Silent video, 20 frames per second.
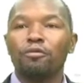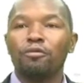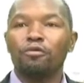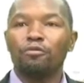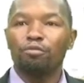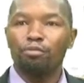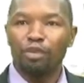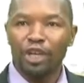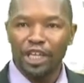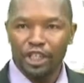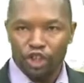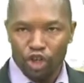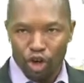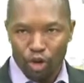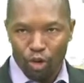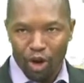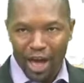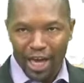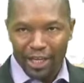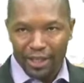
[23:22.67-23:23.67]

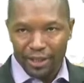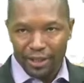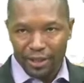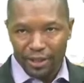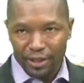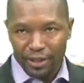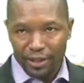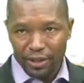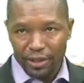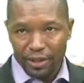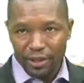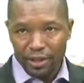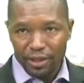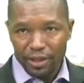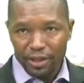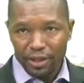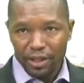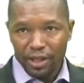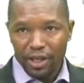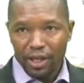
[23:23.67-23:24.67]
picture-wise,
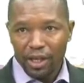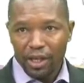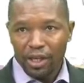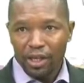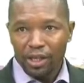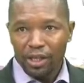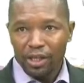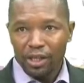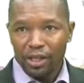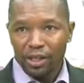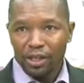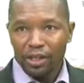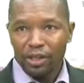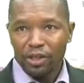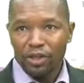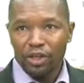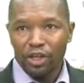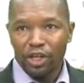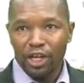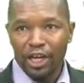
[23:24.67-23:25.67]

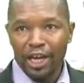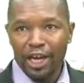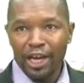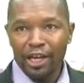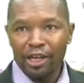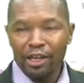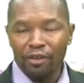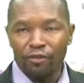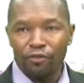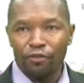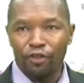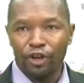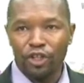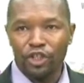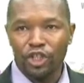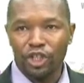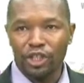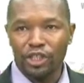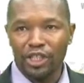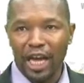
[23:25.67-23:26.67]
the
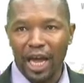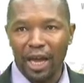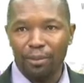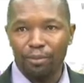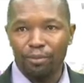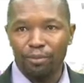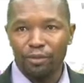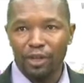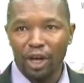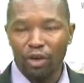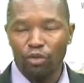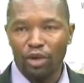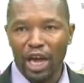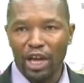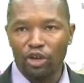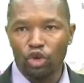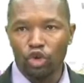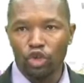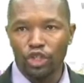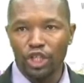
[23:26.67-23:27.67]
fossil type that we
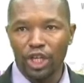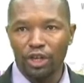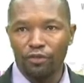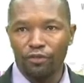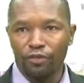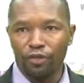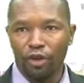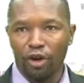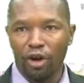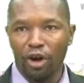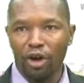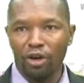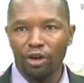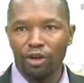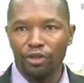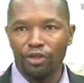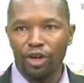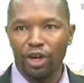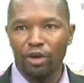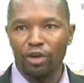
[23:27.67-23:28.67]
are using
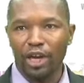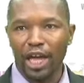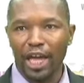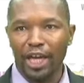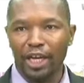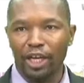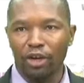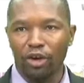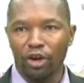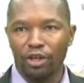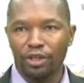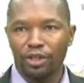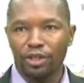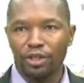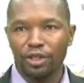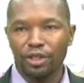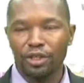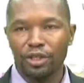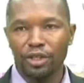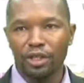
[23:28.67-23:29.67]
for regular
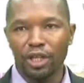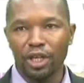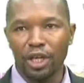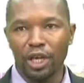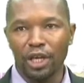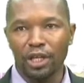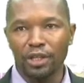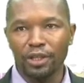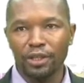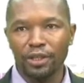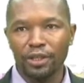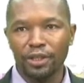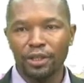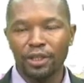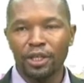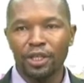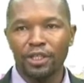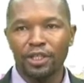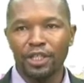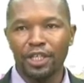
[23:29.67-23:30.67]
echinoids is
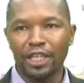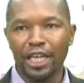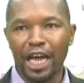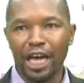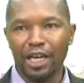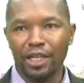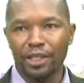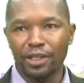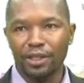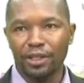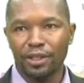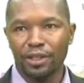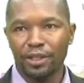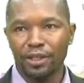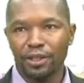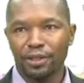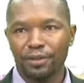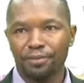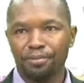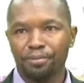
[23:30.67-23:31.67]

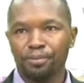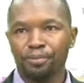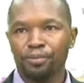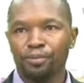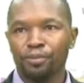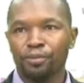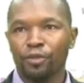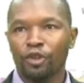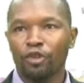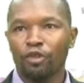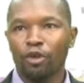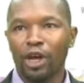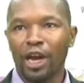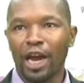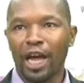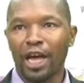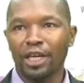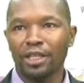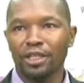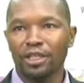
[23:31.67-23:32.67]
Sindaris,
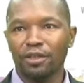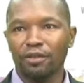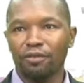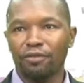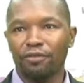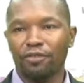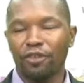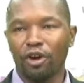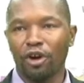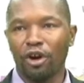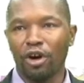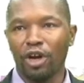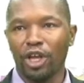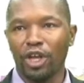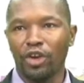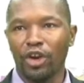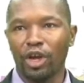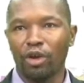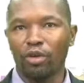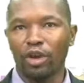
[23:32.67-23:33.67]
whereas for
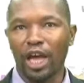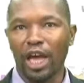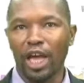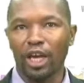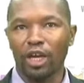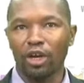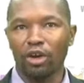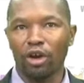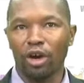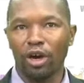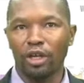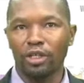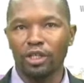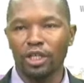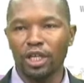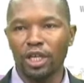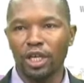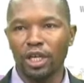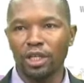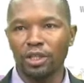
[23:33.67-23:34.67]
irregular echinoid
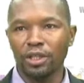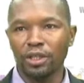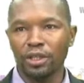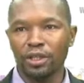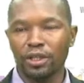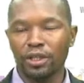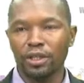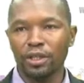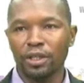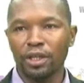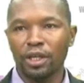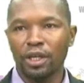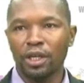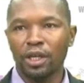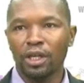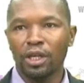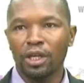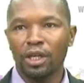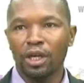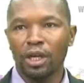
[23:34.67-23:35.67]
is
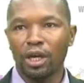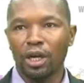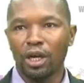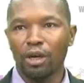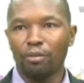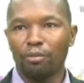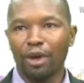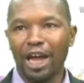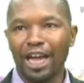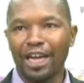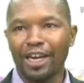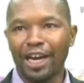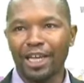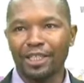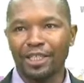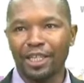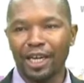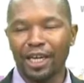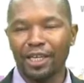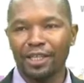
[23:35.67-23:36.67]
Microstar.